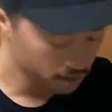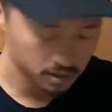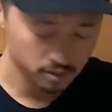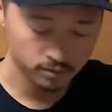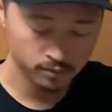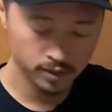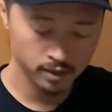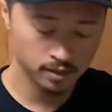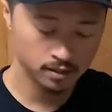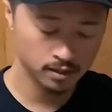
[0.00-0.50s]

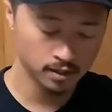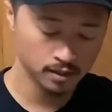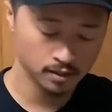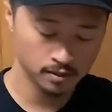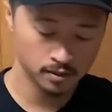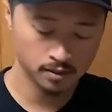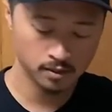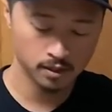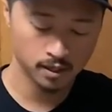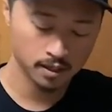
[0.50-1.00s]
events,
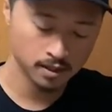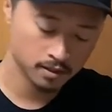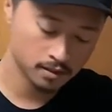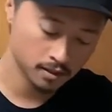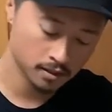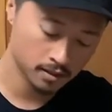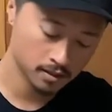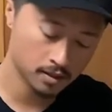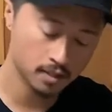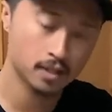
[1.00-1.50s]

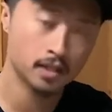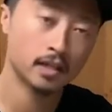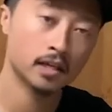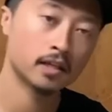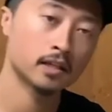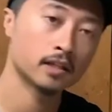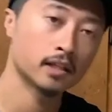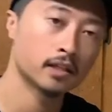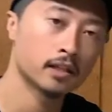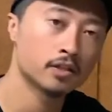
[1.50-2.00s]
SCCA,
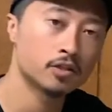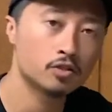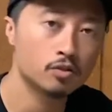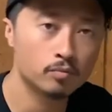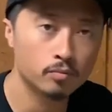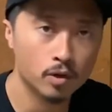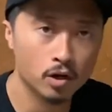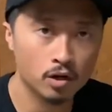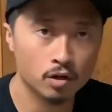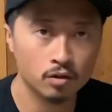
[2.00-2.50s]
they let you
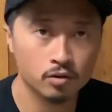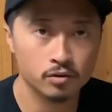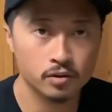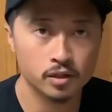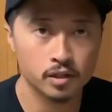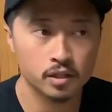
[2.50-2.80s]
borrow